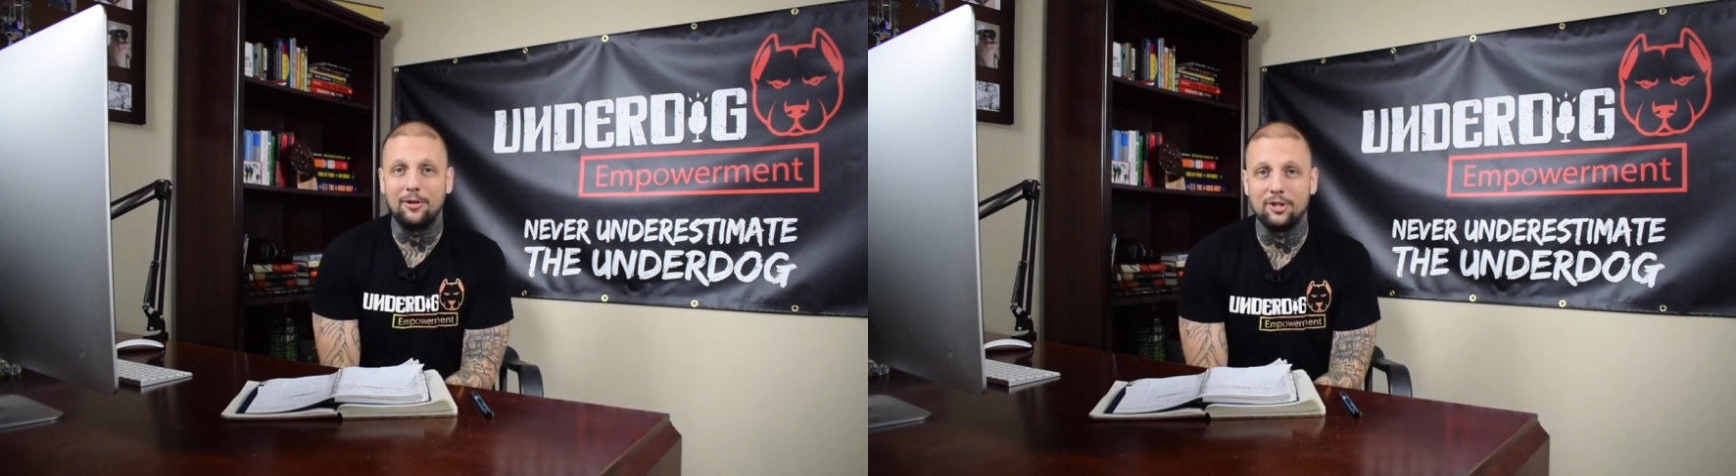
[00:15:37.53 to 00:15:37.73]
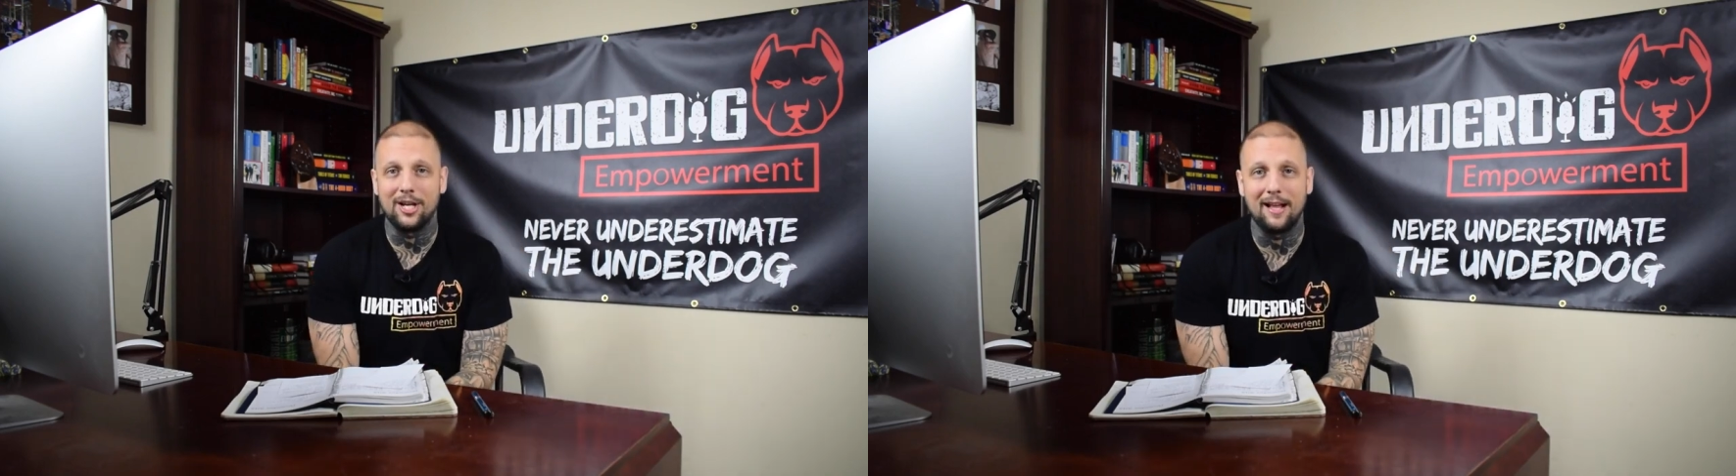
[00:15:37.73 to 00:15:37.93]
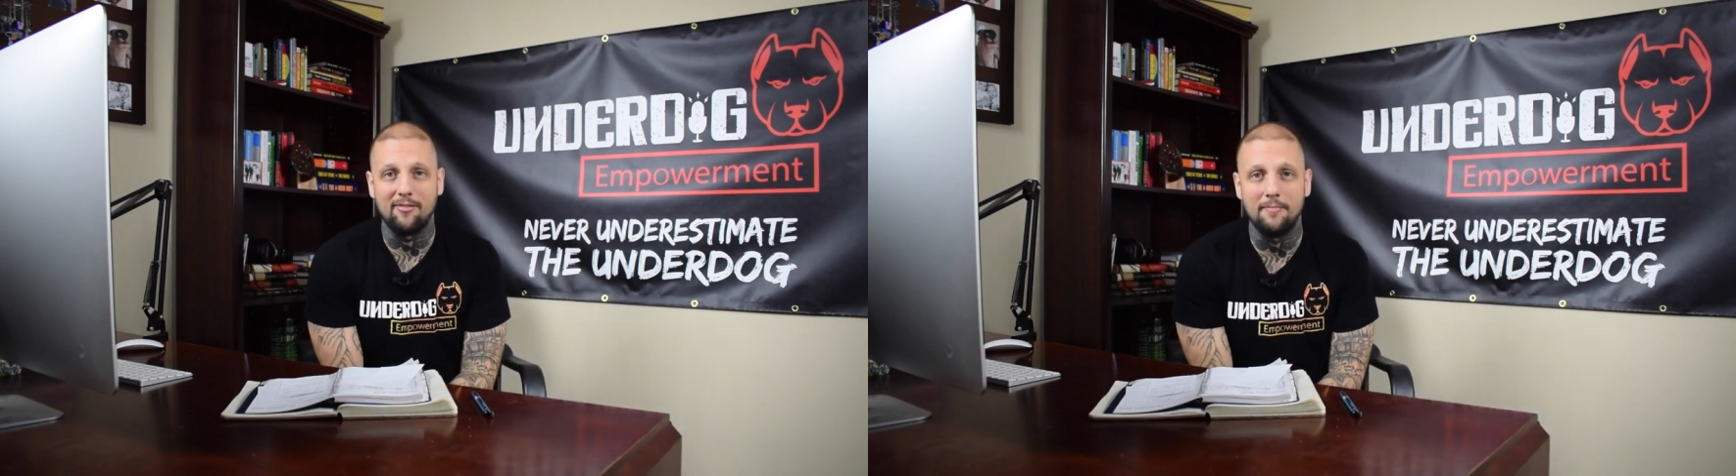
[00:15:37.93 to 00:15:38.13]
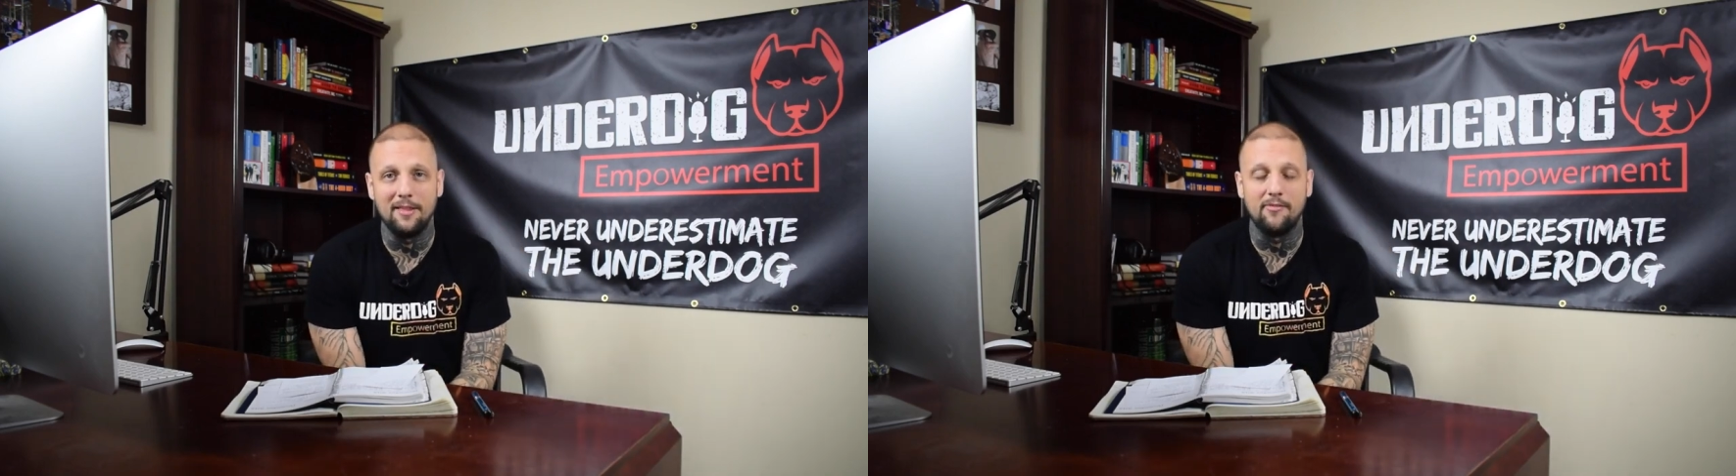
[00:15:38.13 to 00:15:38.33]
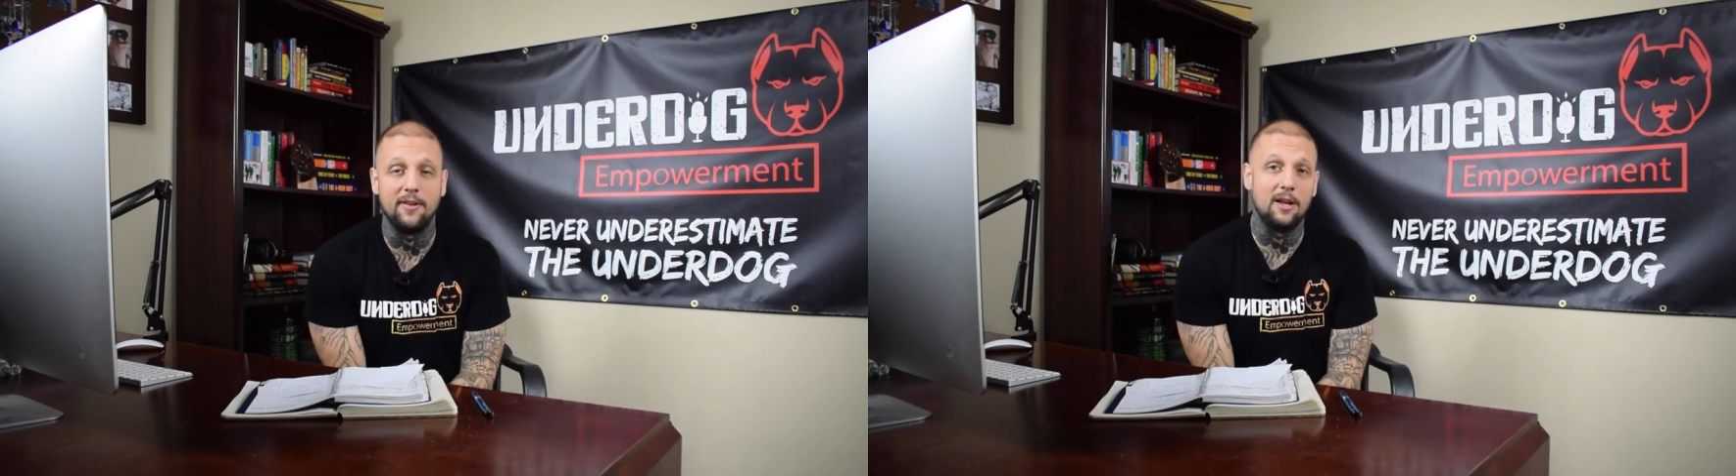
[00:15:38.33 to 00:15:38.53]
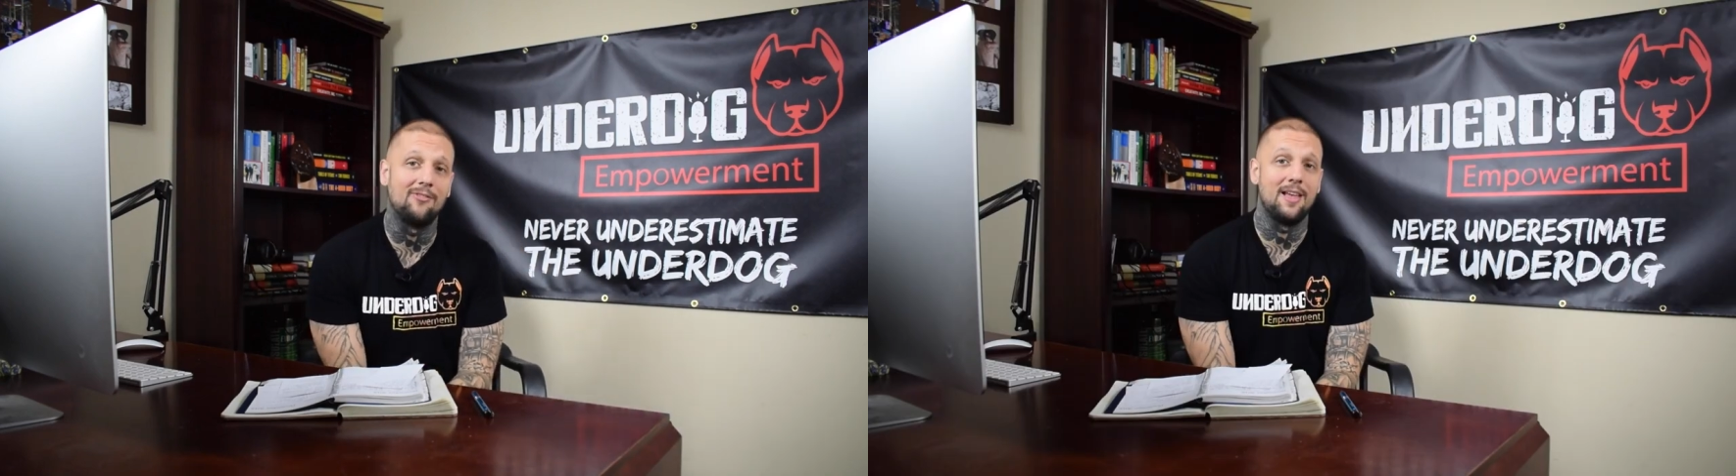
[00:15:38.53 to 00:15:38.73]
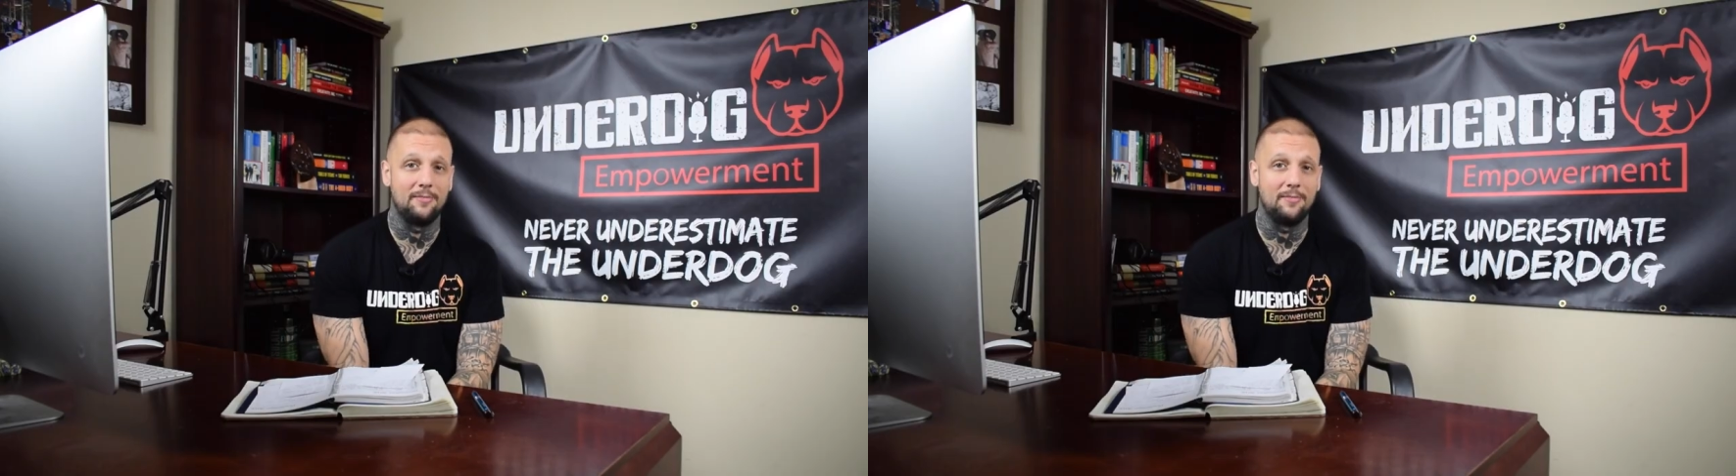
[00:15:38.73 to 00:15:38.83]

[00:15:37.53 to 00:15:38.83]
you can check out some of these videos